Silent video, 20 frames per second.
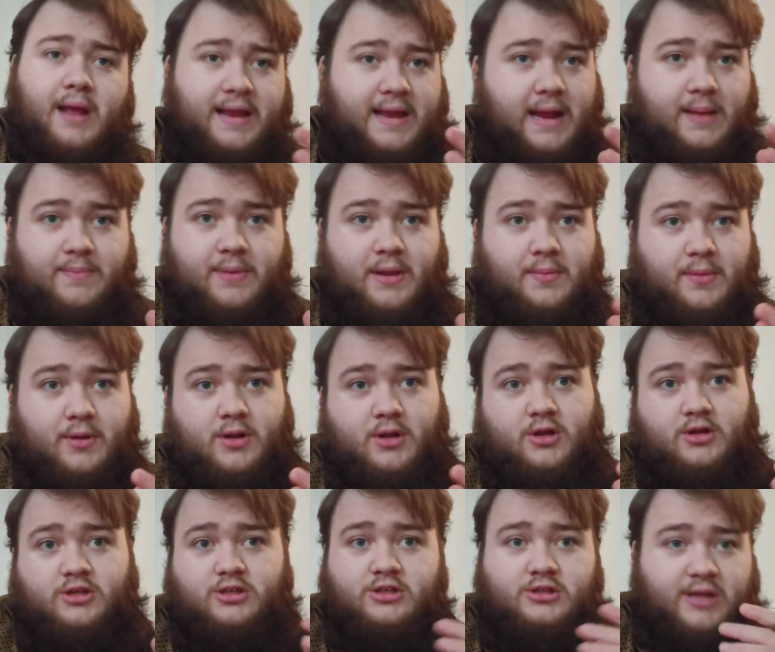May that be
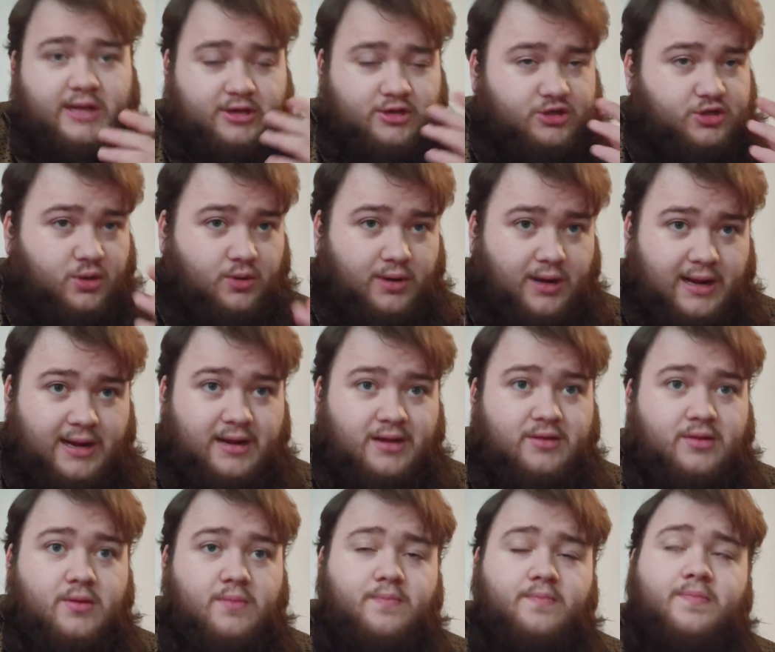because they just don't
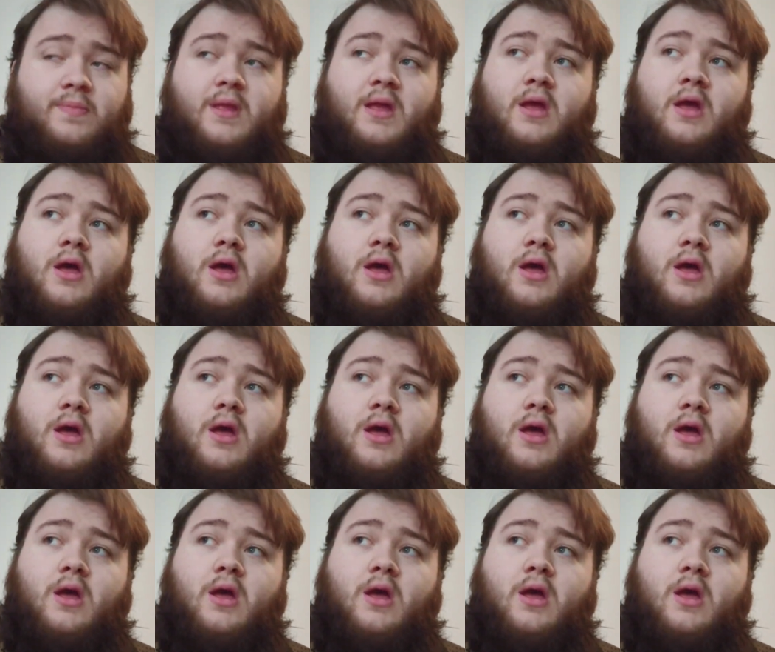like them,